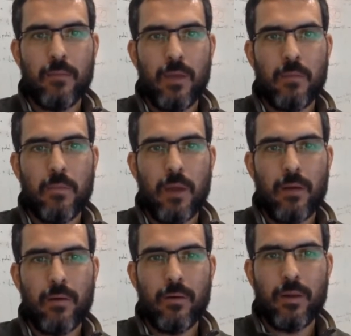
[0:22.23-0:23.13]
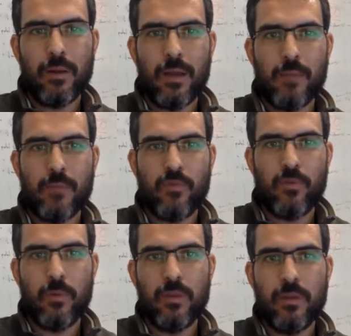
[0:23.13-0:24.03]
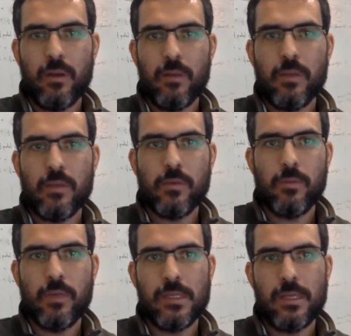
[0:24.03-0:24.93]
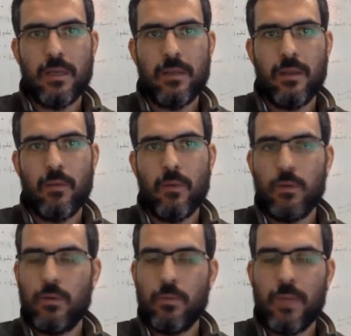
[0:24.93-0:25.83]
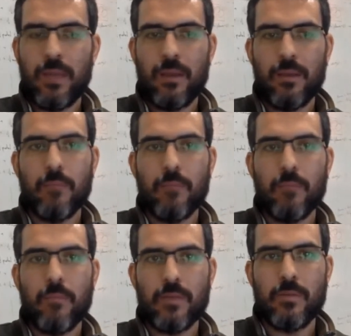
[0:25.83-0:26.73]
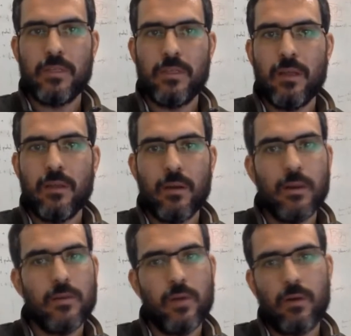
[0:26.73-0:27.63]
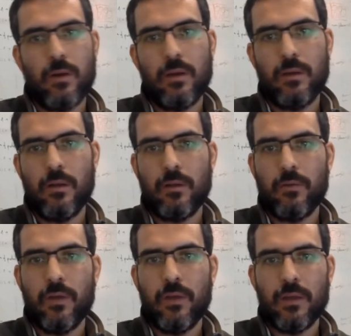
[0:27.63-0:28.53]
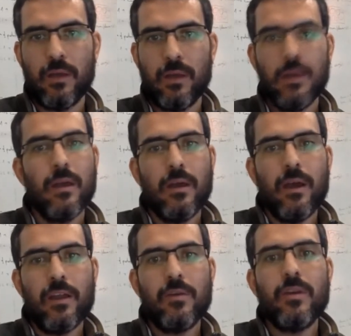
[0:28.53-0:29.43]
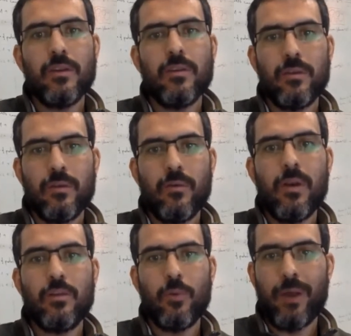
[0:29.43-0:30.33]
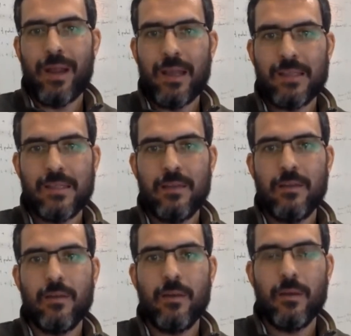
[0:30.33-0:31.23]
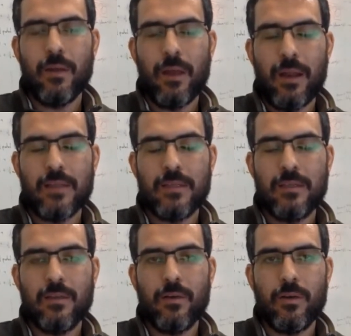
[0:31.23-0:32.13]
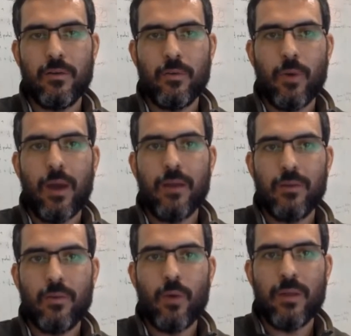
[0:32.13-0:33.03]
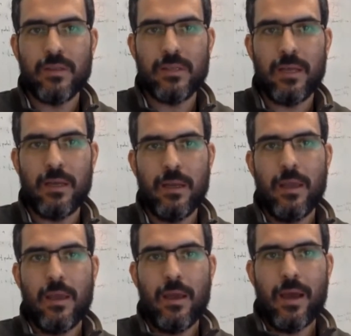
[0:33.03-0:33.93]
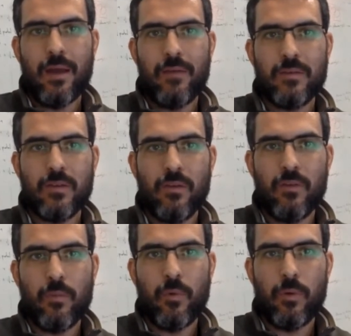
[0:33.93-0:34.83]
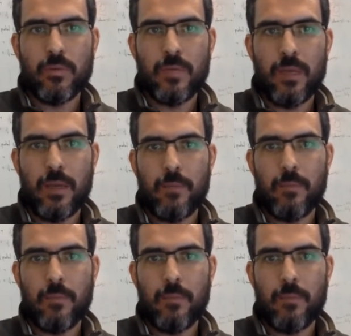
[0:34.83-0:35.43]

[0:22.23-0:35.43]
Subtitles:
My background comes from internet measurements, and at the end, when you make measurements in the internet, you are collecting a lot of data, and you need really to analyze it in order to understand and resolve the problem